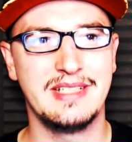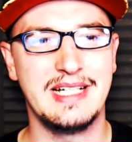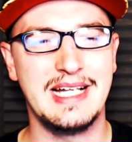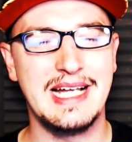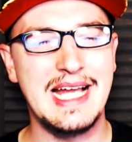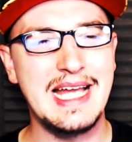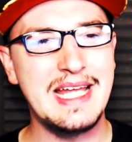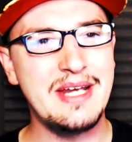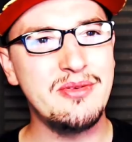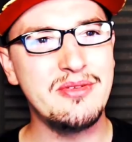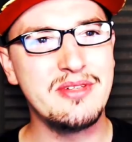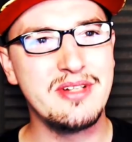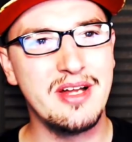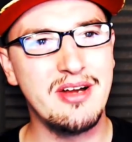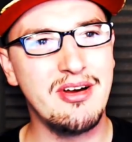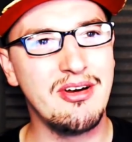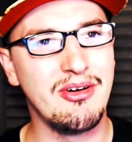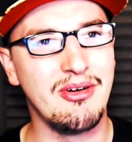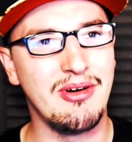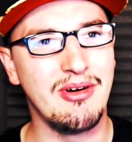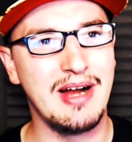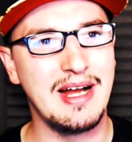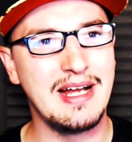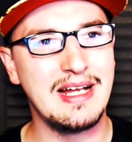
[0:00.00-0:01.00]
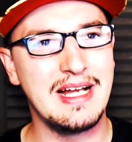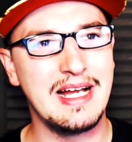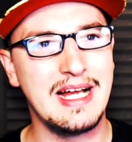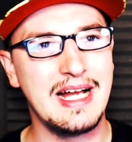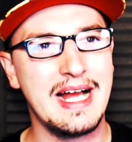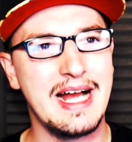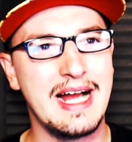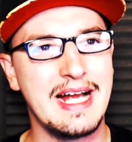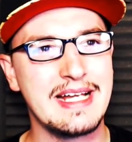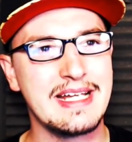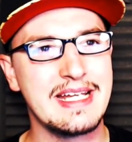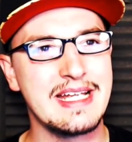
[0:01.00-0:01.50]
I don't know. I,
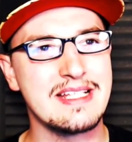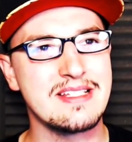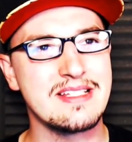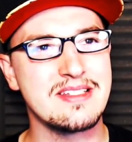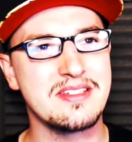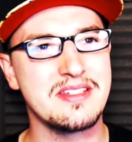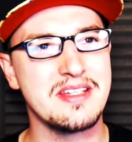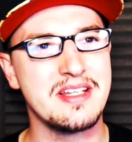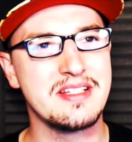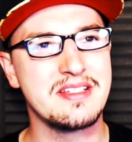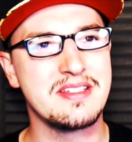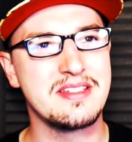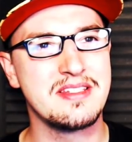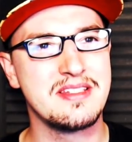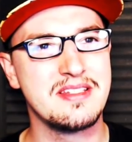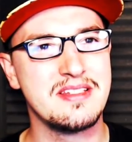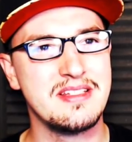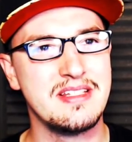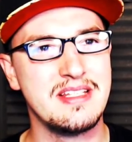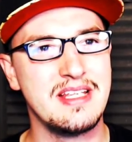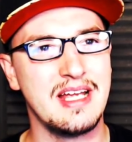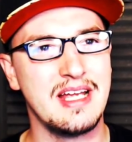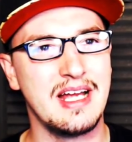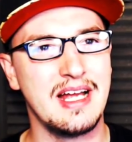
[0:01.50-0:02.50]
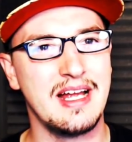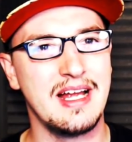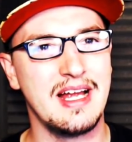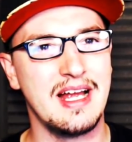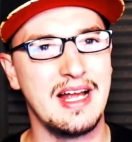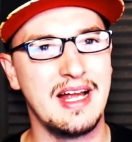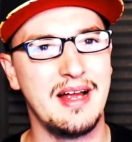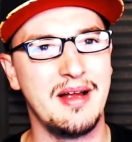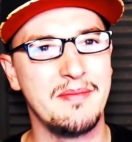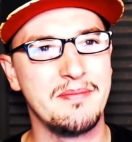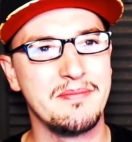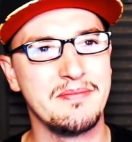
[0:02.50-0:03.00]
I, I guess it's I,
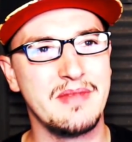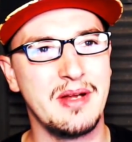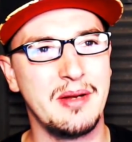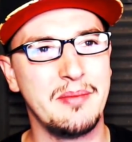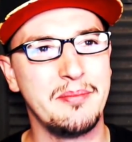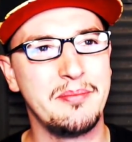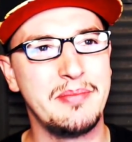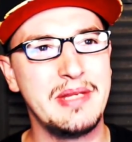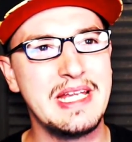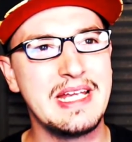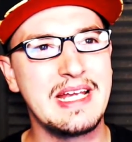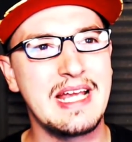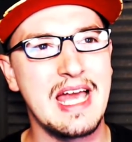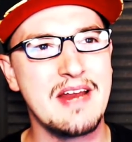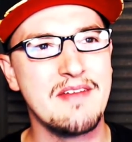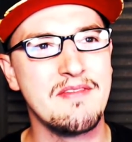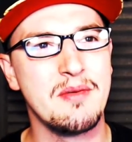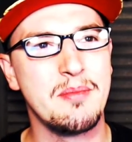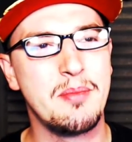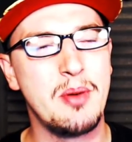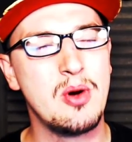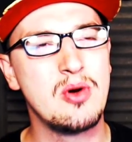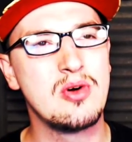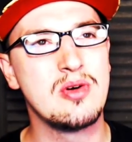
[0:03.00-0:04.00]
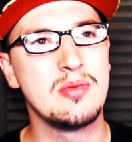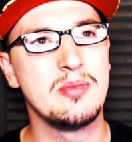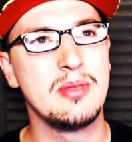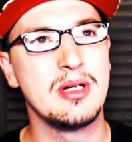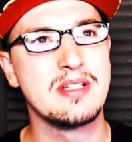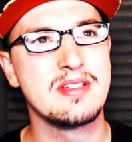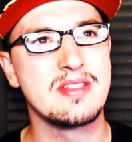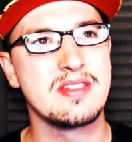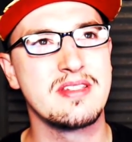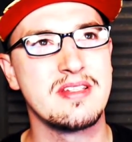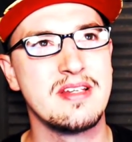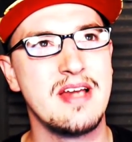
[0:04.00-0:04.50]
I'm I'm being kind of a
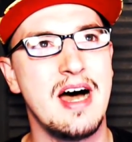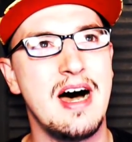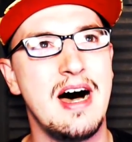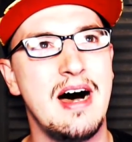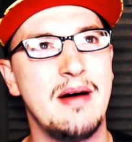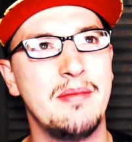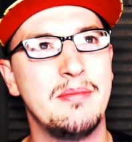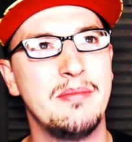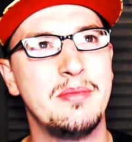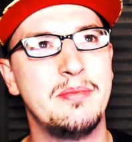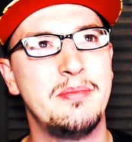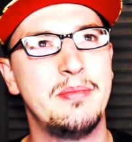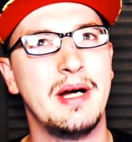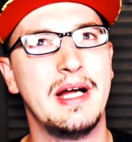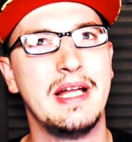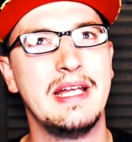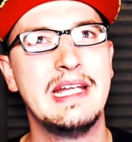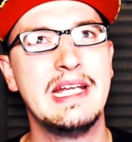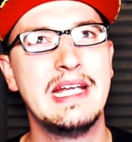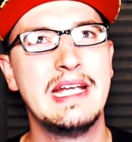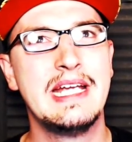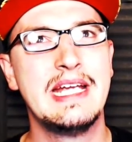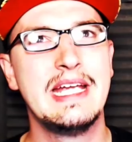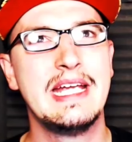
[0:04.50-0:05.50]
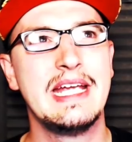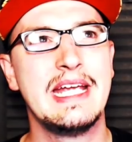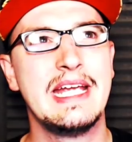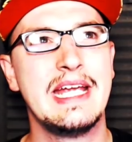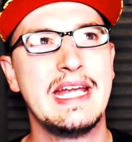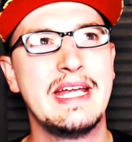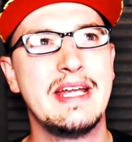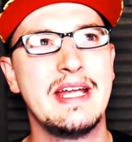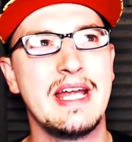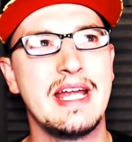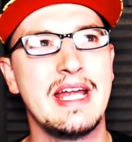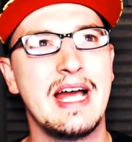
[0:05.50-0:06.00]
Pokemon snob, but
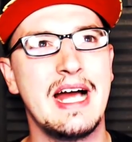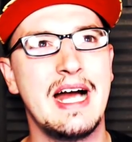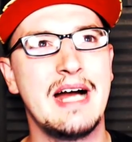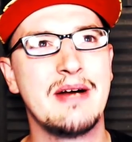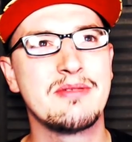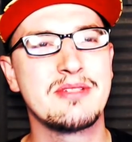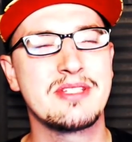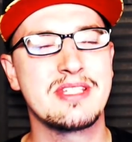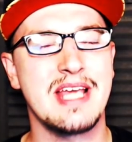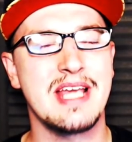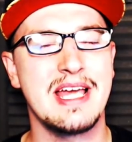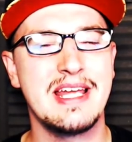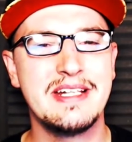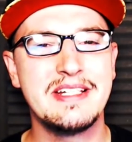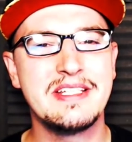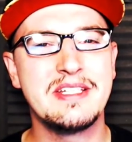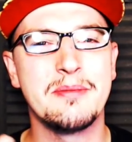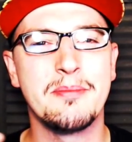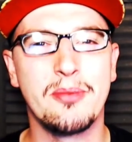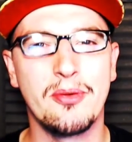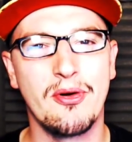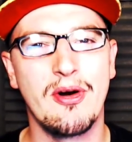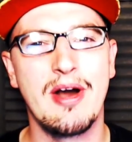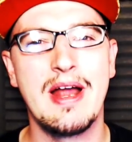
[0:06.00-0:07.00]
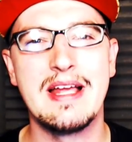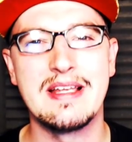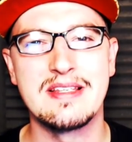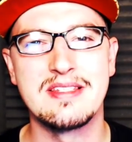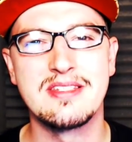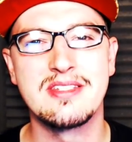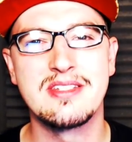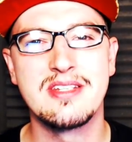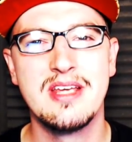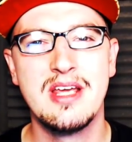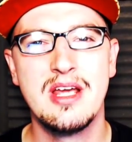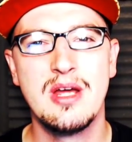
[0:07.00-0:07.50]
it, I was kind of
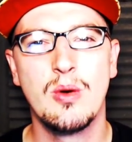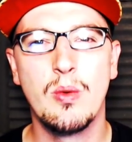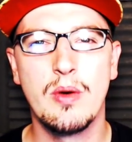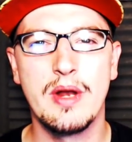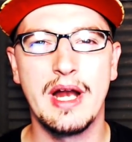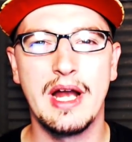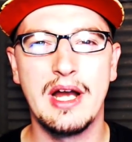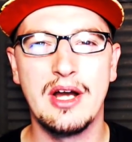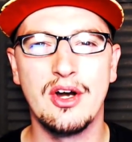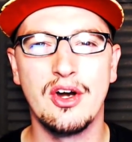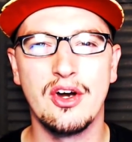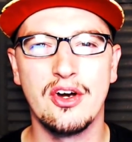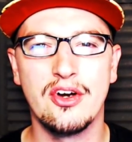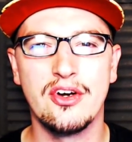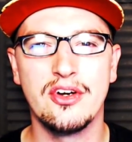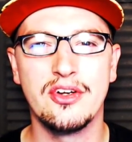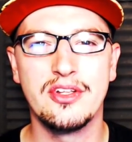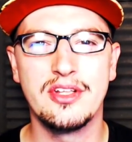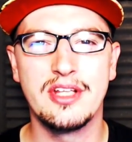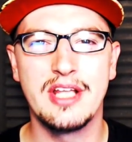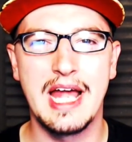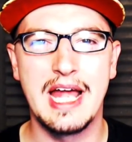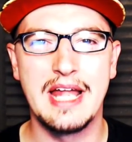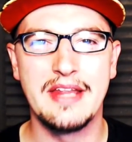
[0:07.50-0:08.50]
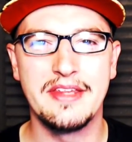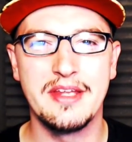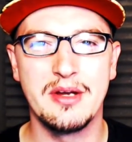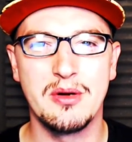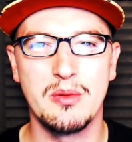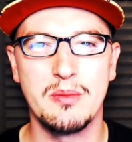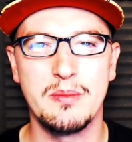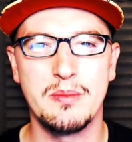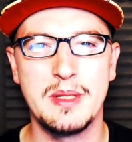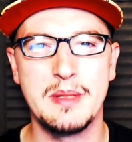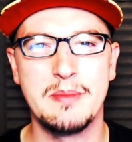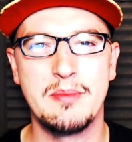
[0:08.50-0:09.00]
depressed when I heard that there
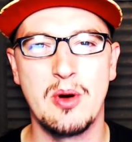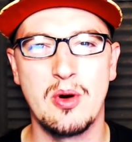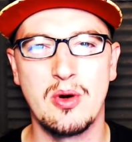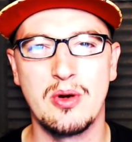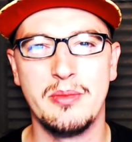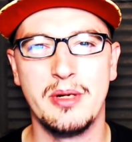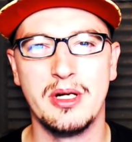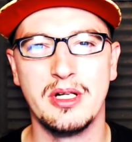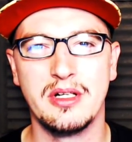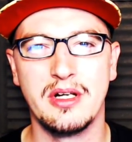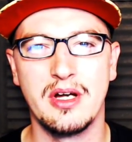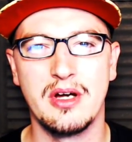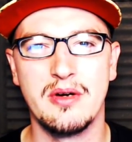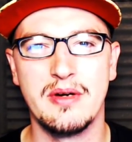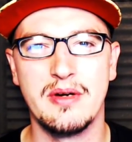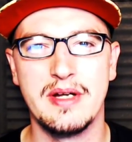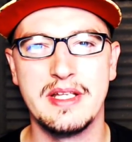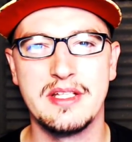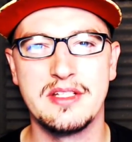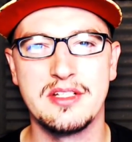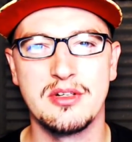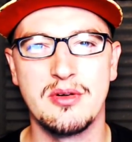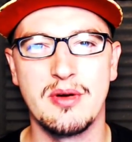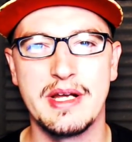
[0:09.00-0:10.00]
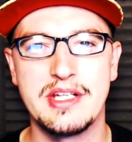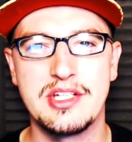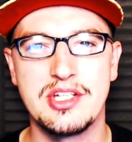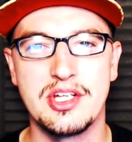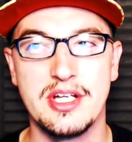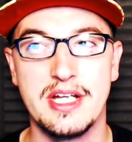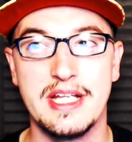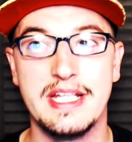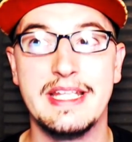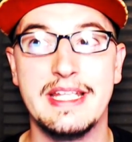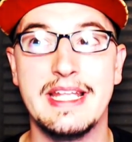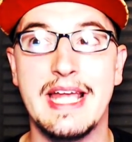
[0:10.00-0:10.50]
would be Pokemon Go
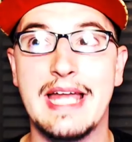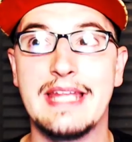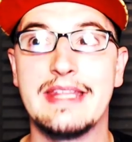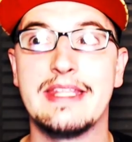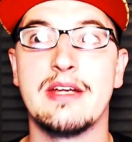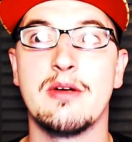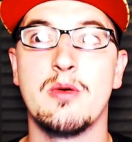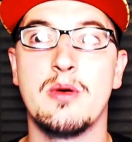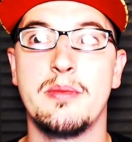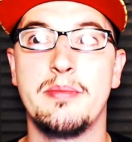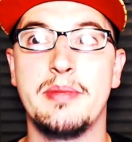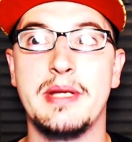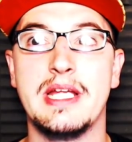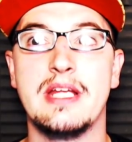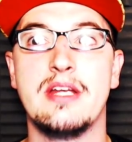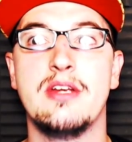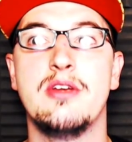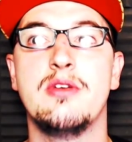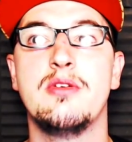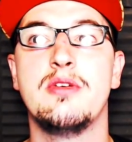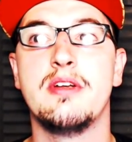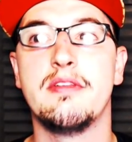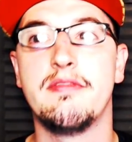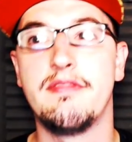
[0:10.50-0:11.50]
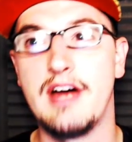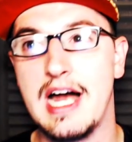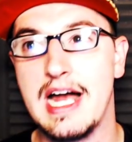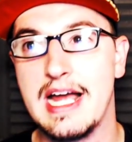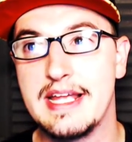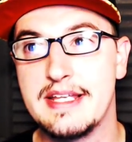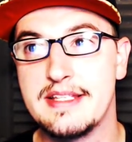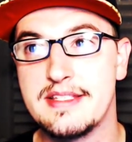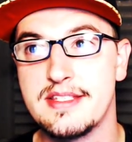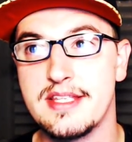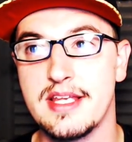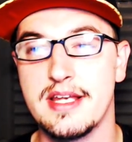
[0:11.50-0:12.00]
integration, and that there would be a new
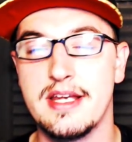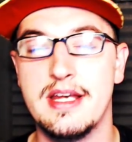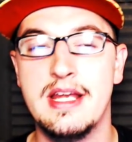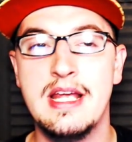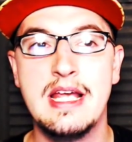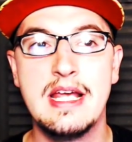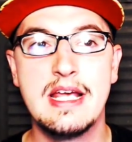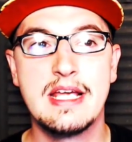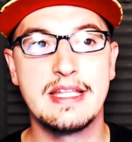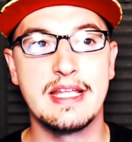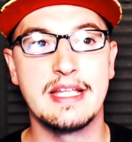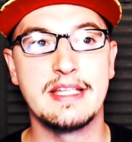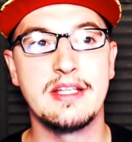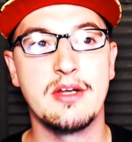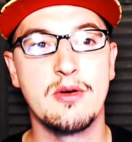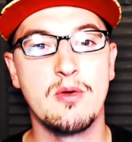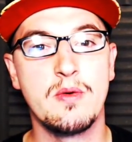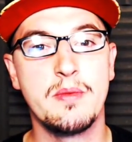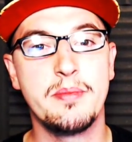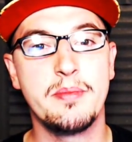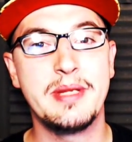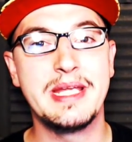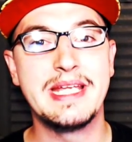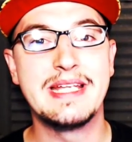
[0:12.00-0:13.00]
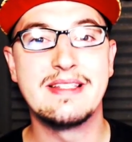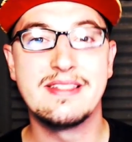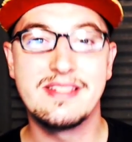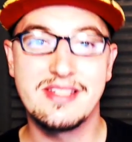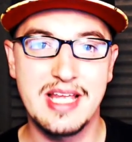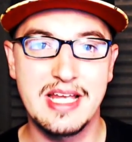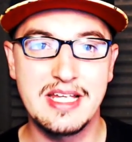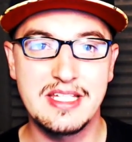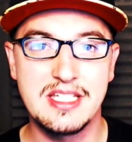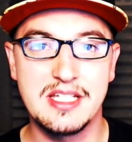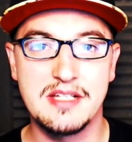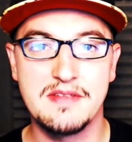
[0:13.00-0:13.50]
device, and that there would be
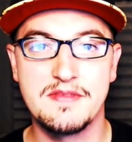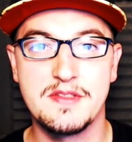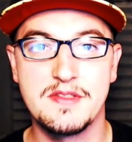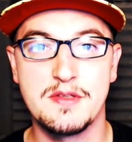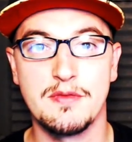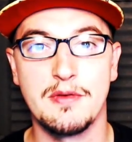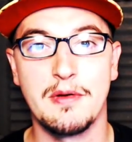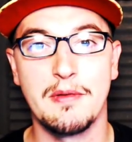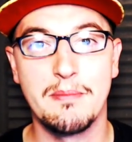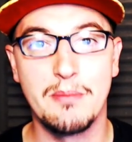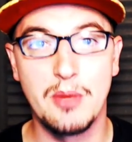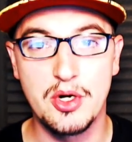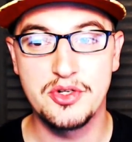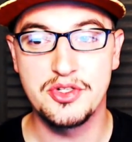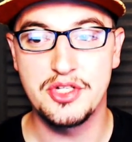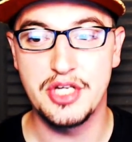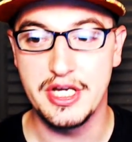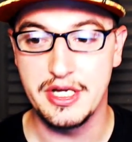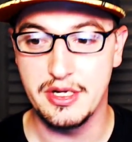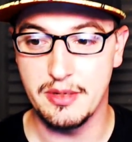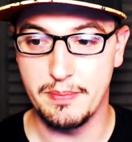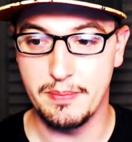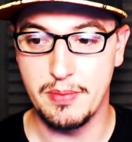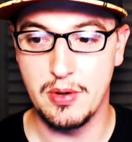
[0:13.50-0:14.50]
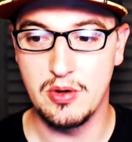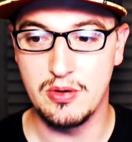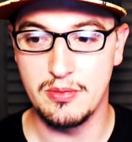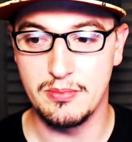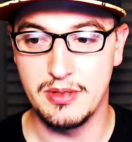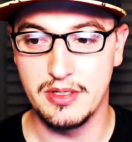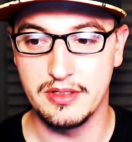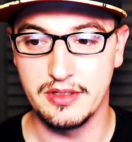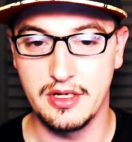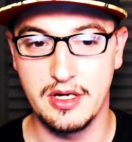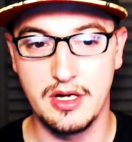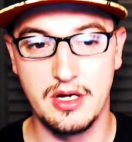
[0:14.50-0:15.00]
incentives for merging your
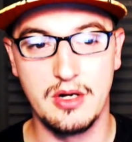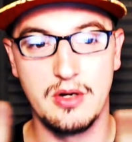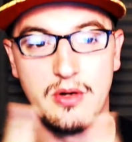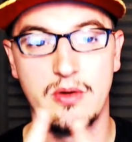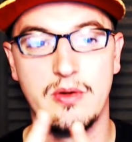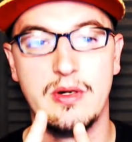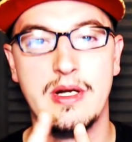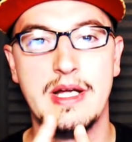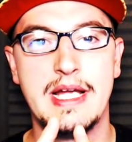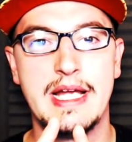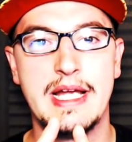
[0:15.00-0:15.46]
Pokemon Go